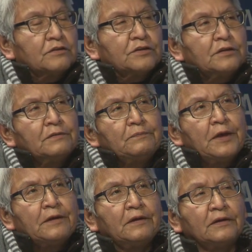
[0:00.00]

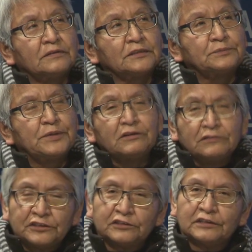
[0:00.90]
The
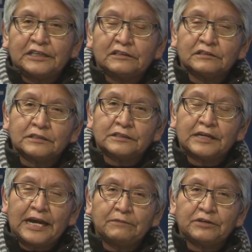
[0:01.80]
spiritual leaders
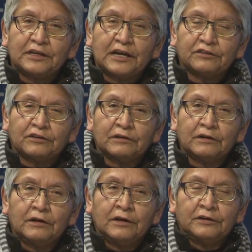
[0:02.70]
came together
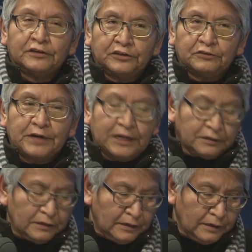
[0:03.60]
to
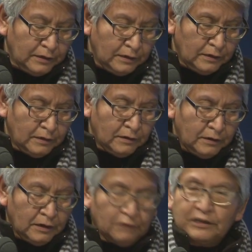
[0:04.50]
direct
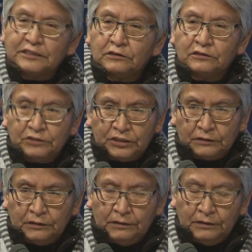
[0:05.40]
a resolution.